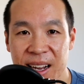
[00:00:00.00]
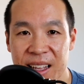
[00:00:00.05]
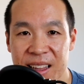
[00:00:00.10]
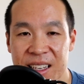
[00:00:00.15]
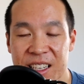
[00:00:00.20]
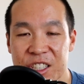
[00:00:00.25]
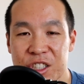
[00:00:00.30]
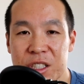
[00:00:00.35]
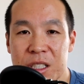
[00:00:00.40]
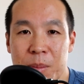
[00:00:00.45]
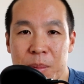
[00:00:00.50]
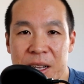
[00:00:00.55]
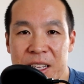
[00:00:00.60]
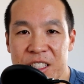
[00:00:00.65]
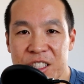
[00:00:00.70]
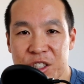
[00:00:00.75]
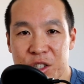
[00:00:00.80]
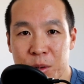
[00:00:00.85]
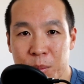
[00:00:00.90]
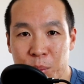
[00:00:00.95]
I think it just
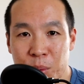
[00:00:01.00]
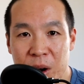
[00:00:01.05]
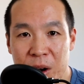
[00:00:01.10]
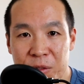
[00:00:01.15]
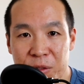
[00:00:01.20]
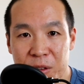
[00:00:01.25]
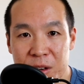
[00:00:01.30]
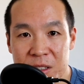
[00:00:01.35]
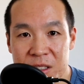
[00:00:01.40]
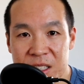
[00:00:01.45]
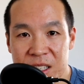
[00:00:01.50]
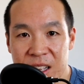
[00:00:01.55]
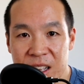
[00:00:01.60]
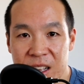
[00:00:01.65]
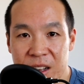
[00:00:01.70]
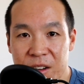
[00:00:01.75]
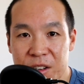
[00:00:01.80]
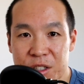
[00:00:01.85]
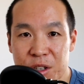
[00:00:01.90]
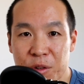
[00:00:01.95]
depends on your preference.
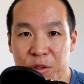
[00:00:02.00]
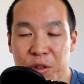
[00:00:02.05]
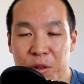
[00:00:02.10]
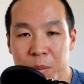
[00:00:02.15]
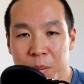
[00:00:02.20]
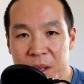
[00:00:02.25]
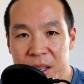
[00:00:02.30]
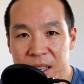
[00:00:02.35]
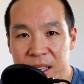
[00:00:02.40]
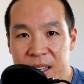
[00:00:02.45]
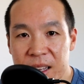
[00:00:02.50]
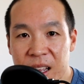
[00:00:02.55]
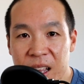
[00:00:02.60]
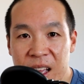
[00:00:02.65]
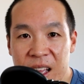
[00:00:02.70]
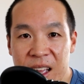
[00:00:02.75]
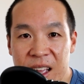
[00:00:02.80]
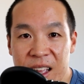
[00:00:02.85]
So for me,